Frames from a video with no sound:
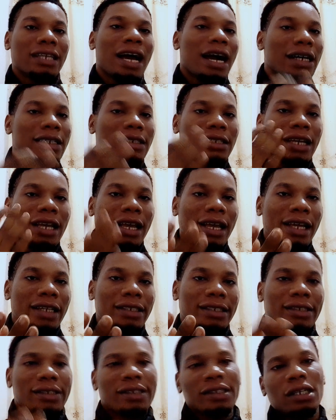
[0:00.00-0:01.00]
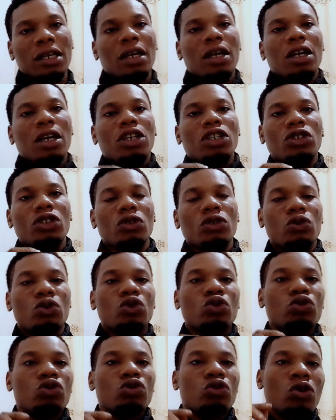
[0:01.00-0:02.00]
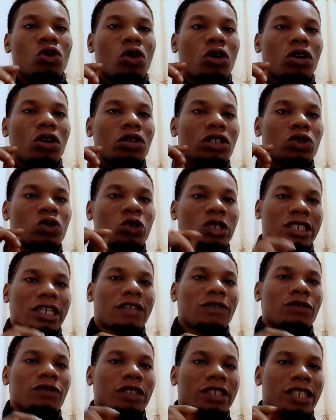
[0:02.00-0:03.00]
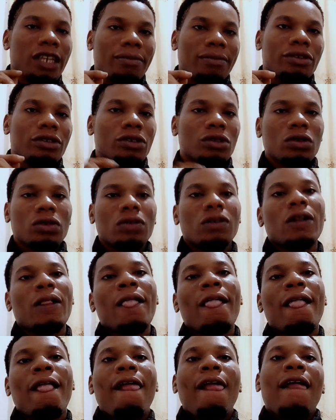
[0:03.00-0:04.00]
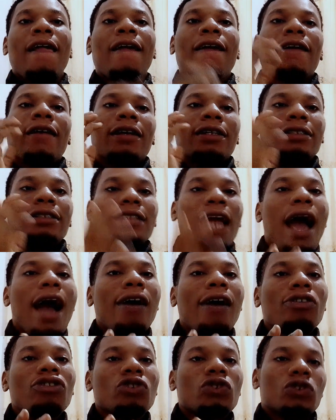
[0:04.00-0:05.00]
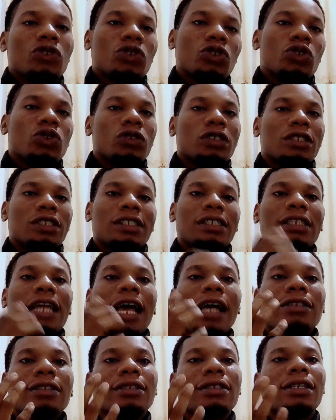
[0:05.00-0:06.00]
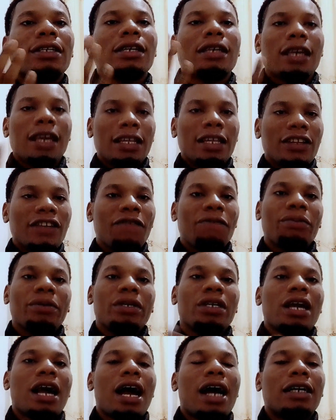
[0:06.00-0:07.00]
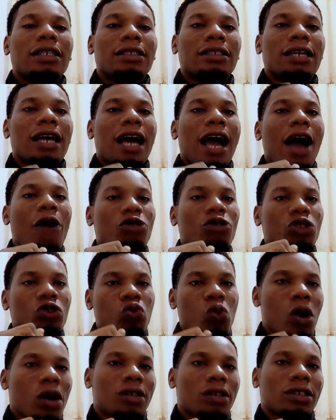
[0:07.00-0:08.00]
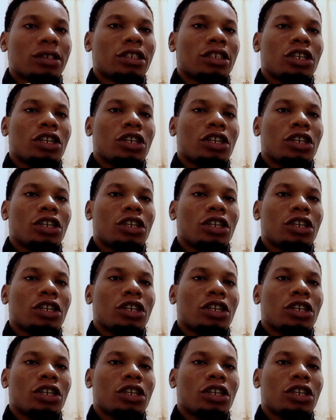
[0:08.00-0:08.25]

and earnings. You always watch out for them. So now you understand NFP and how it works.